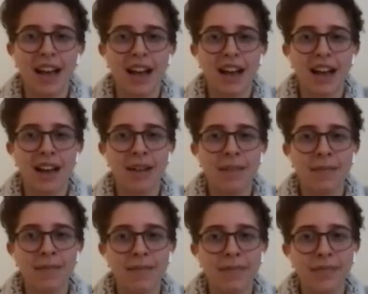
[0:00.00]

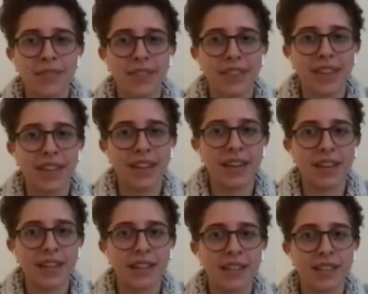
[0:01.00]
Um,
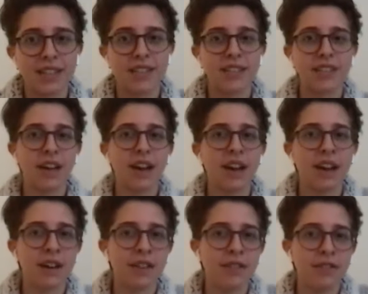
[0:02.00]
there's
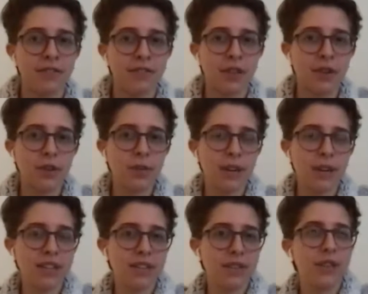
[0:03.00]
a few
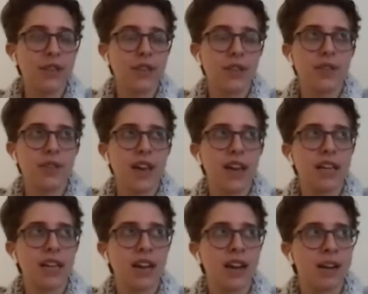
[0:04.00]
ways you could do
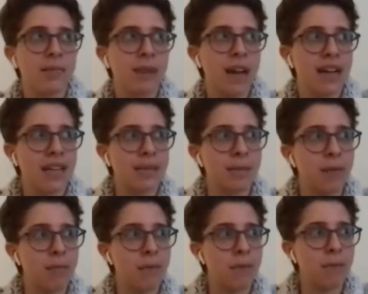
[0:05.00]
that. I guess
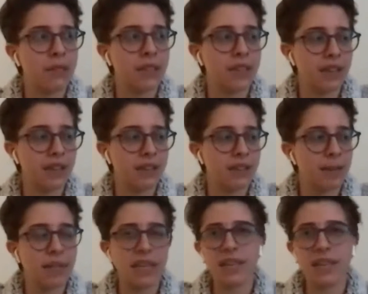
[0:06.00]
probably
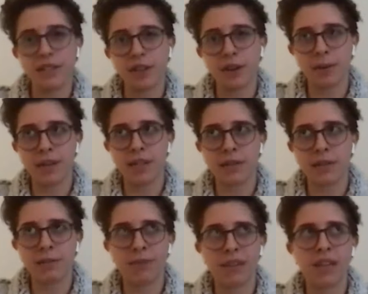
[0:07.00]
some of the easier ways
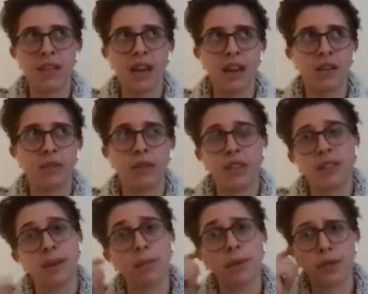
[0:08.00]
would be I know that
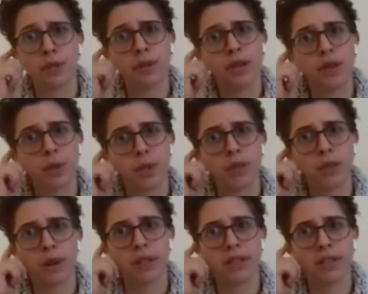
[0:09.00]
double degree usually
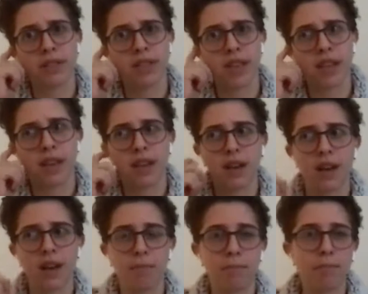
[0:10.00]
runs like
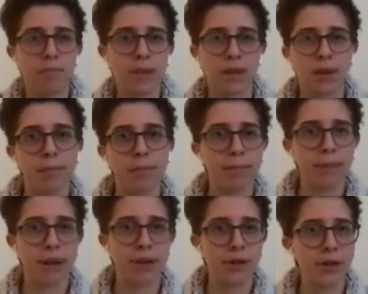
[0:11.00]
a peer
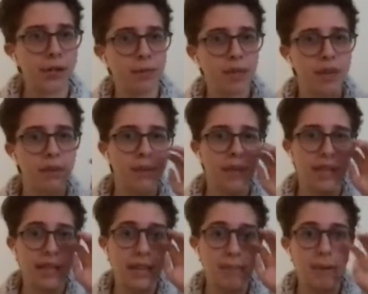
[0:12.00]
mentorship thing where they
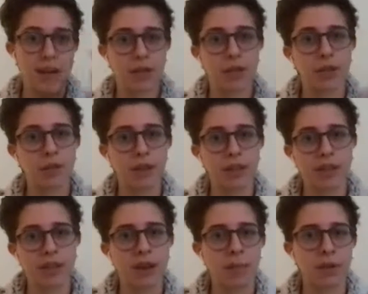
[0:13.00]
like match you with
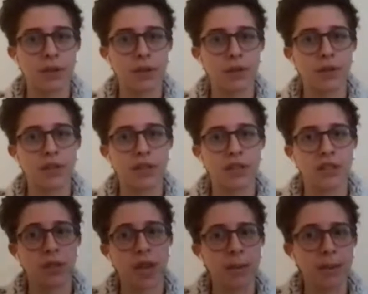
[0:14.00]
an upper year student
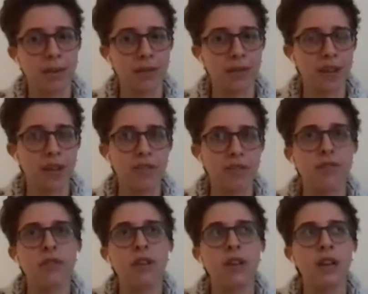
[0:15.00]
to chat about stuff.
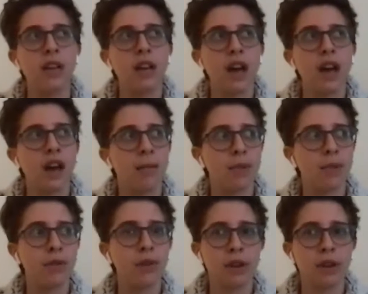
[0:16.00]

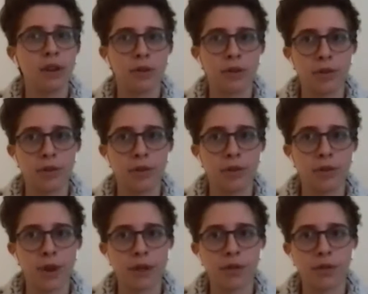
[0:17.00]
You can also
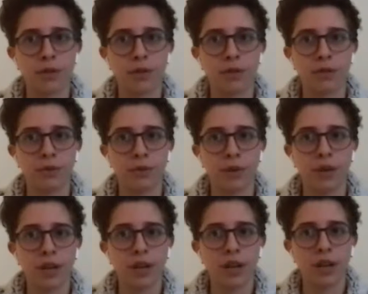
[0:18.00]
talk to
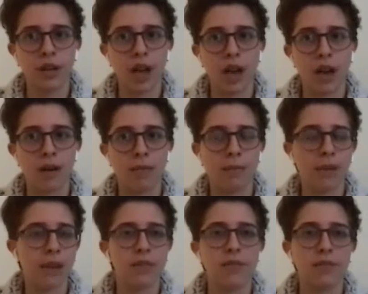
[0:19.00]

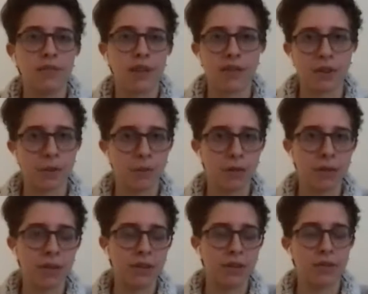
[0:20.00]
if your peer
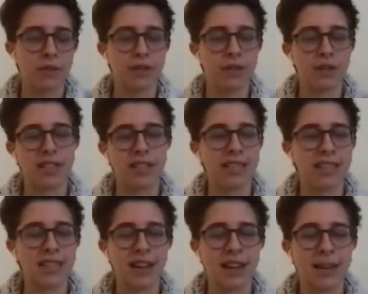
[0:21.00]
mentor was
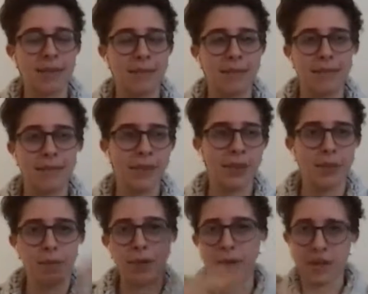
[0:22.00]
interested,
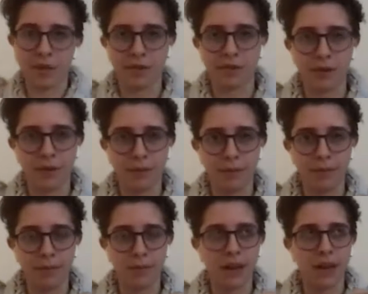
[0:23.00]
your peer mentor from
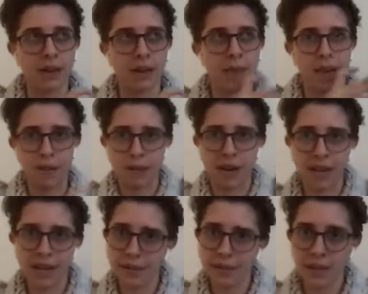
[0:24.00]
Math
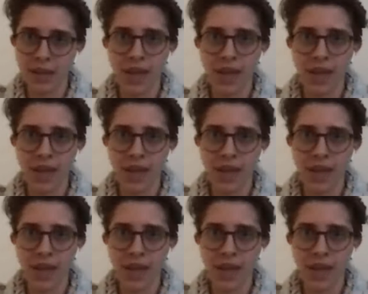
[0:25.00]
Ready.